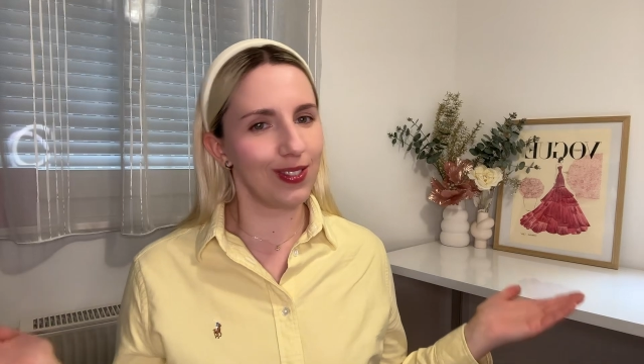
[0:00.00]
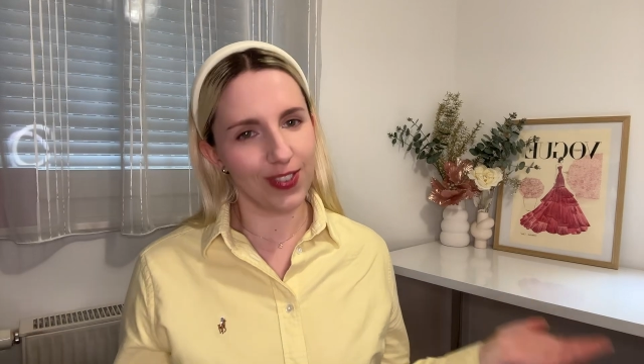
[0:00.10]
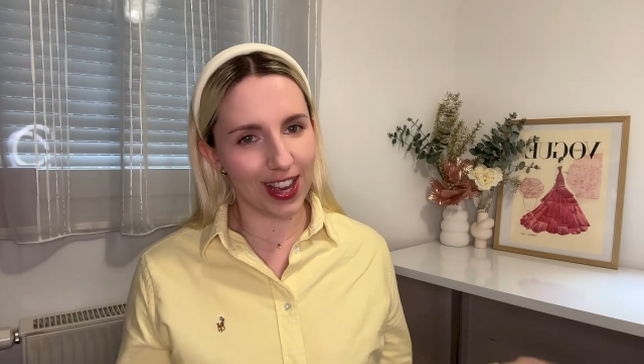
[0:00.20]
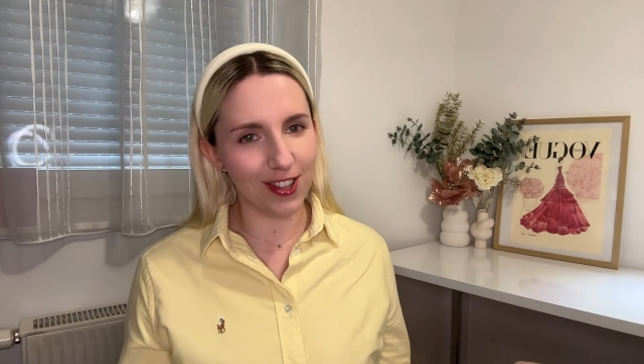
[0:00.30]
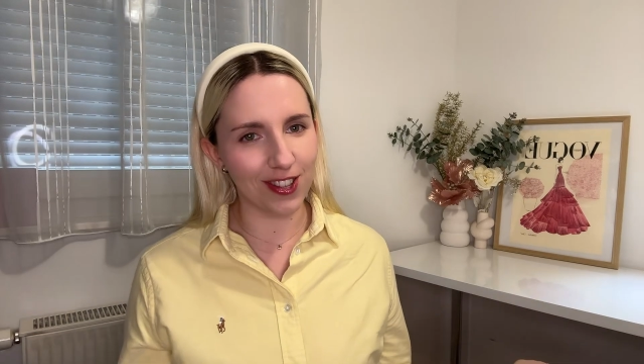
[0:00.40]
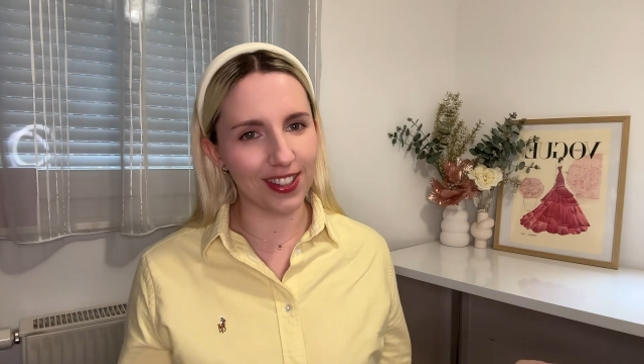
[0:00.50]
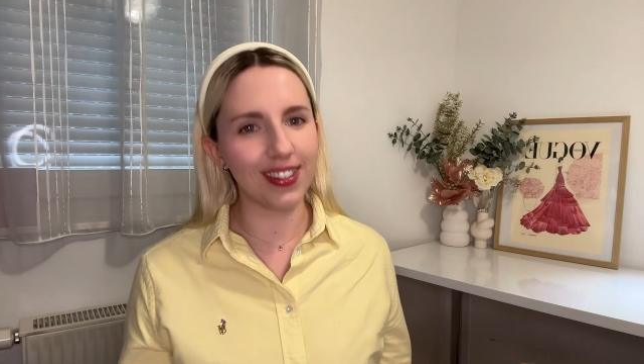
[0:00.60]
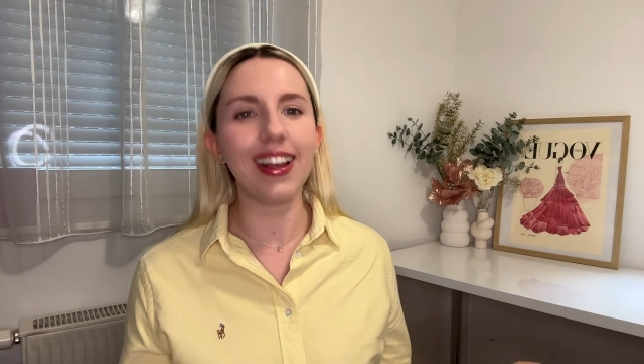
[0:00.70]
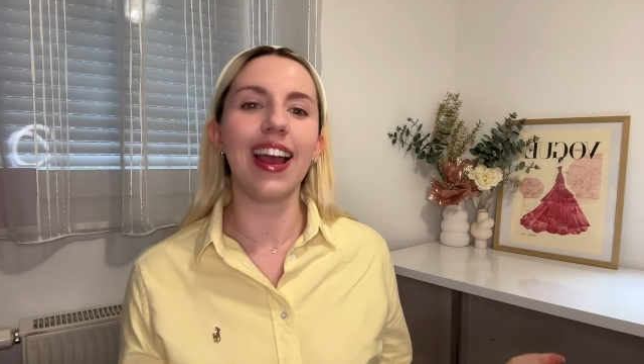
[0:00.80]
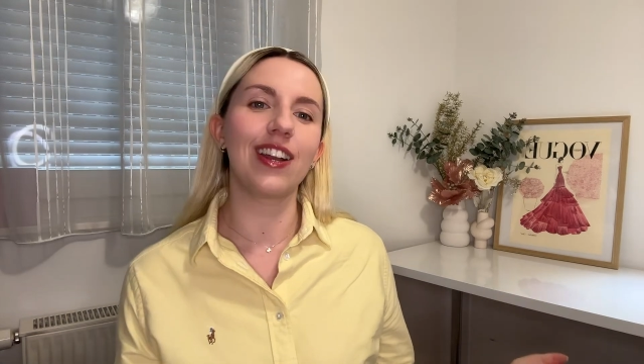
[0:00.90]

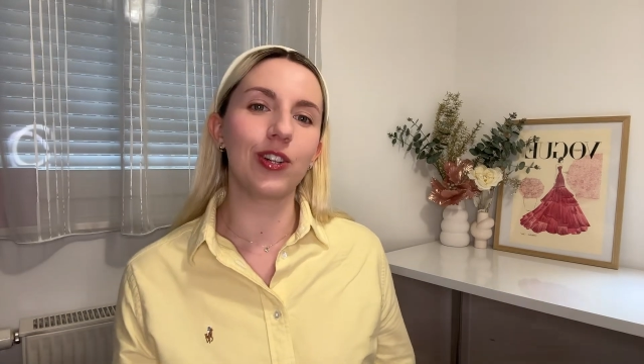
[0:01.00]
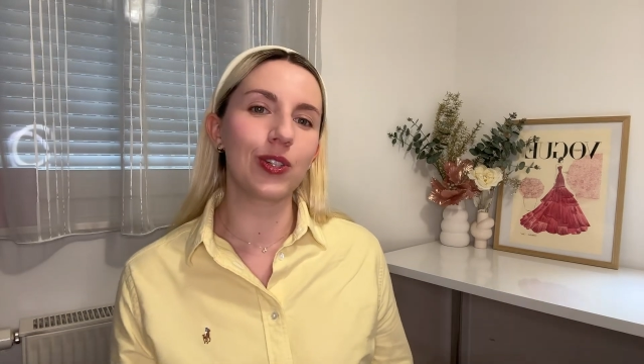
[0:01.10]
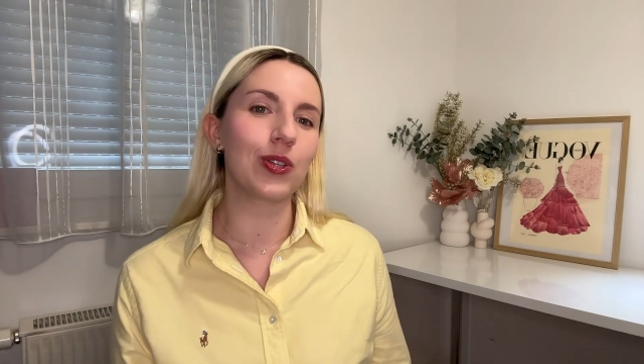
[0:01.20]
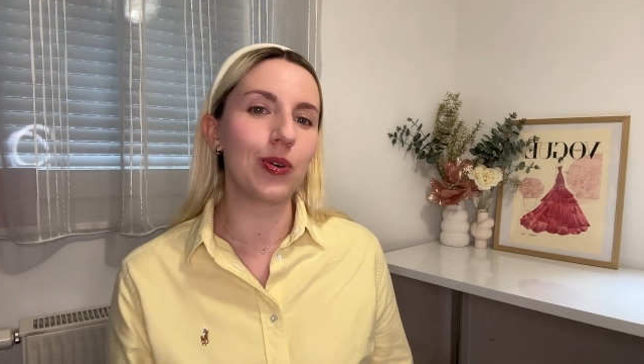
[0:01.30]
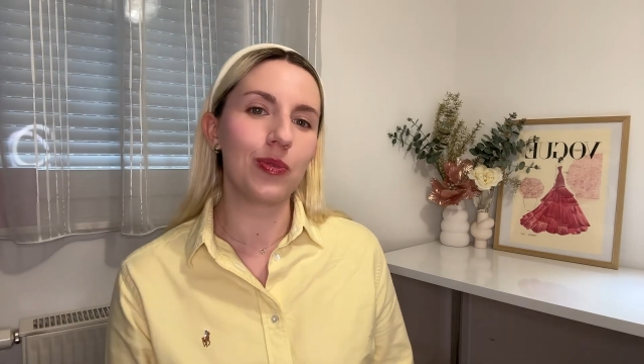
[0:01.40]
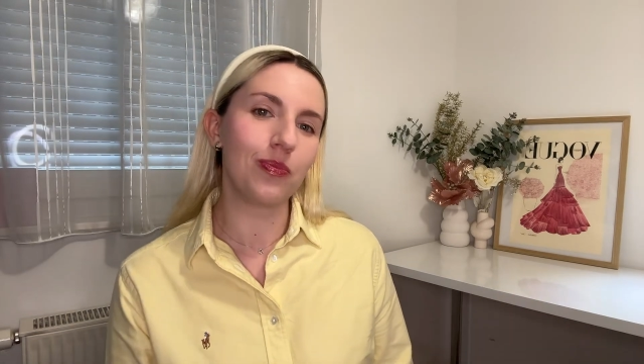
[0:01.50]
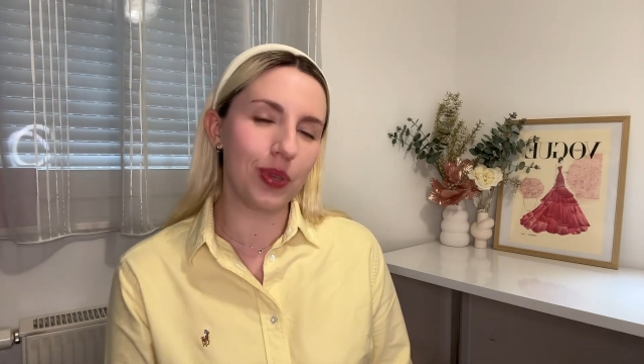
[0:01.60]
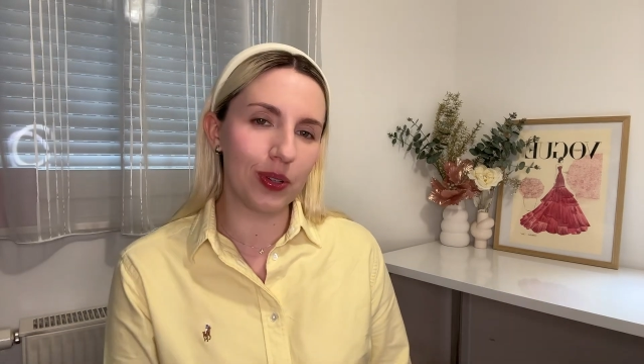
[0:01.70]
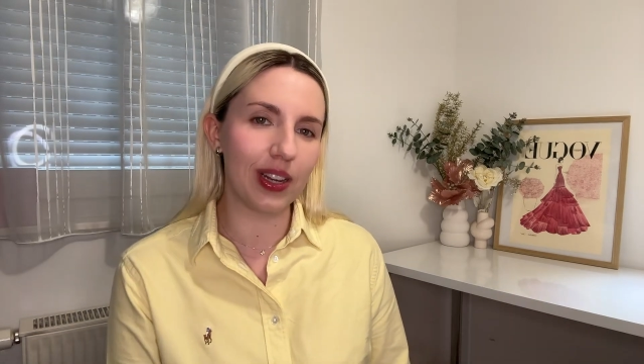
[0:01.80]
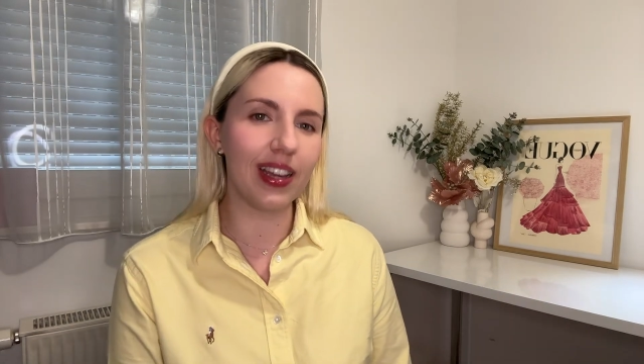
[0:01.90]
fashion and also
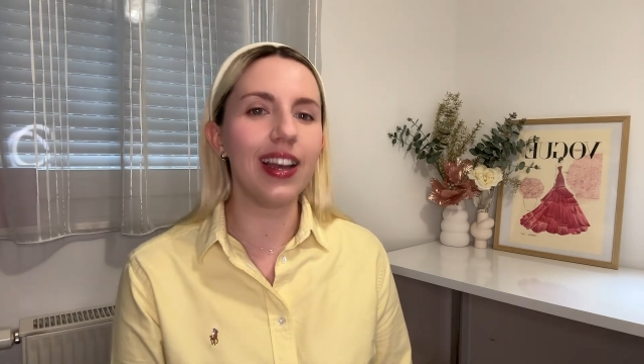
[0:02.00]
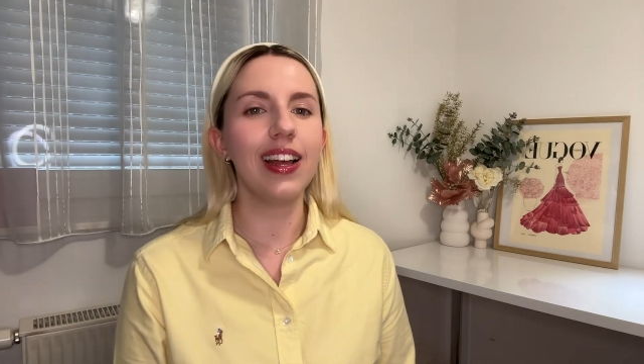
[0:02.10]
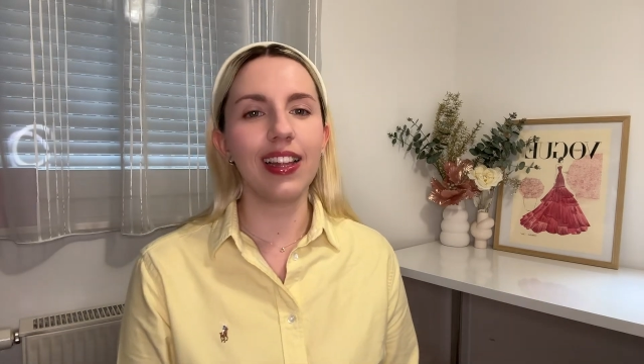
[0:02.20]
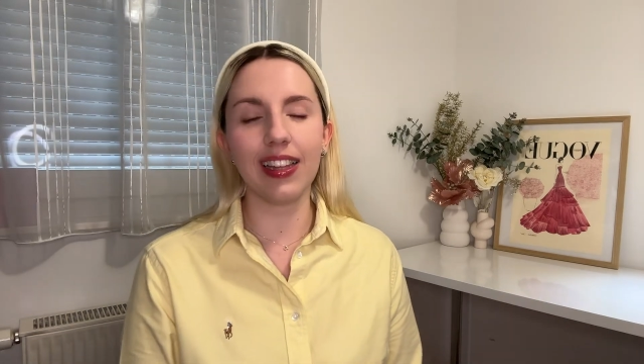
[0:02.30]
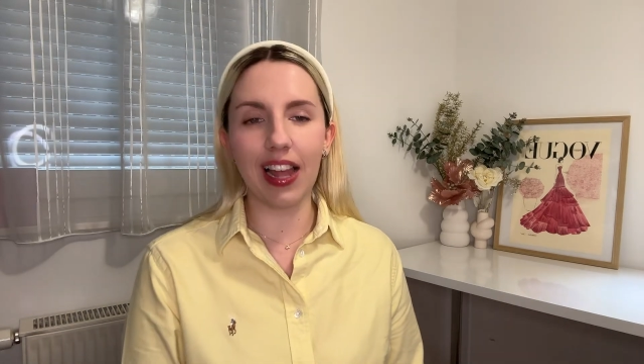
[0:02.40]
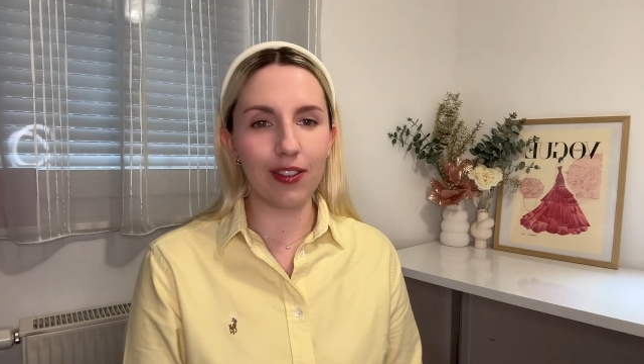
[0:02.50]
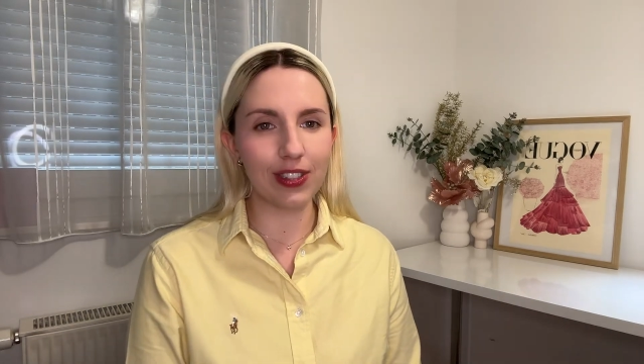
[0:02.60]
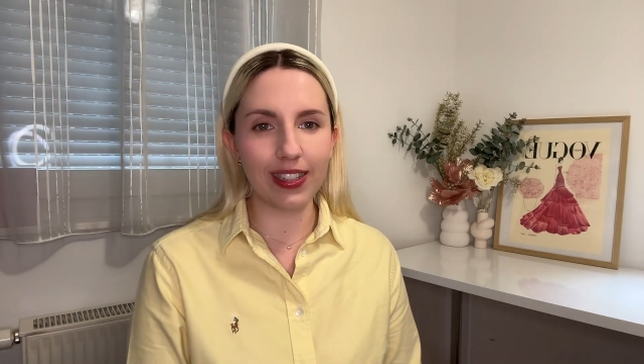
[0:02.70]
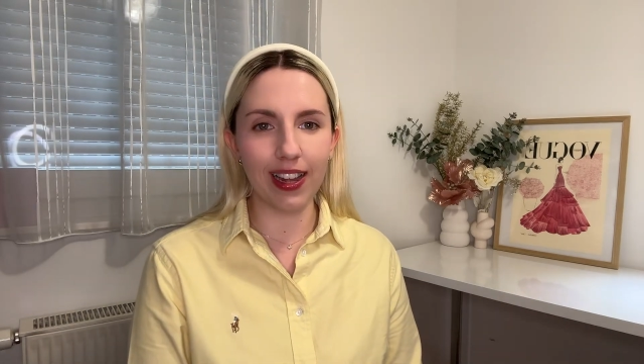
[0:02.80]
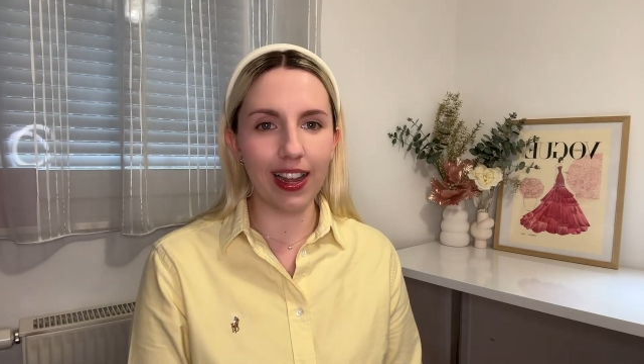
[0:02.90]
beauty,
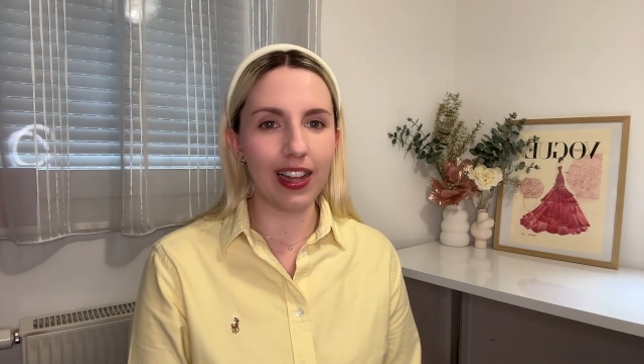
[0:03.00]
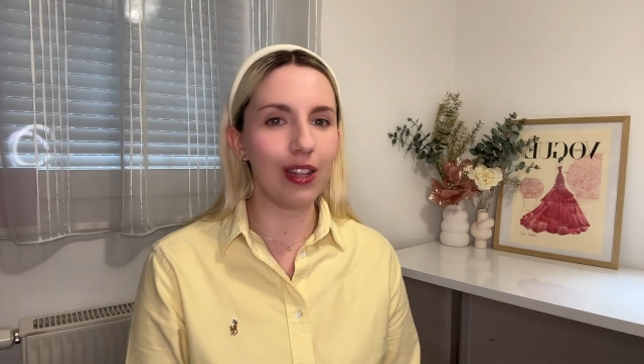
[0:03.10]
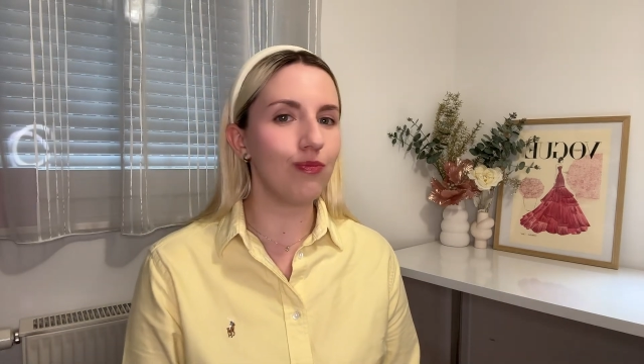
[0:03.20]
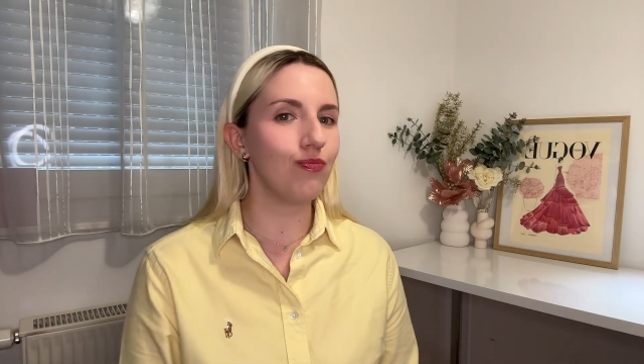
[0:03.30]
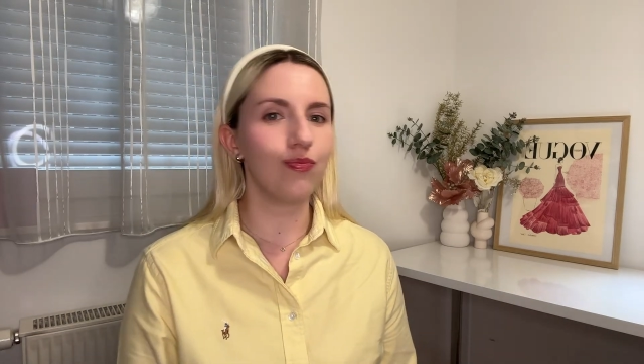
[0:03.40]
lifestyle,